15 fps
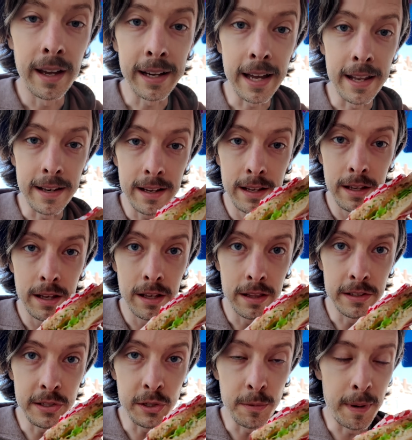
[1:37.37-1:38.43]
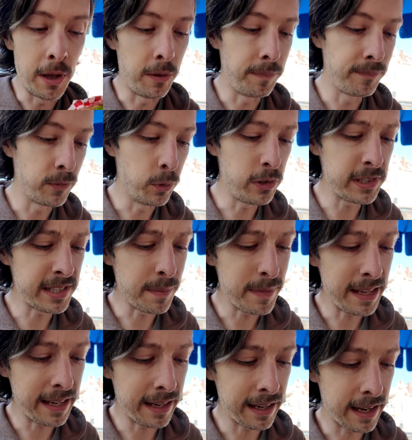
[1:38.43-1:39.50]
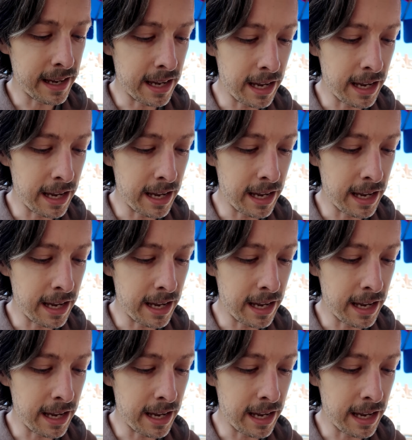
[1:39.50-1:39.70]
I got the tuna melt, which is something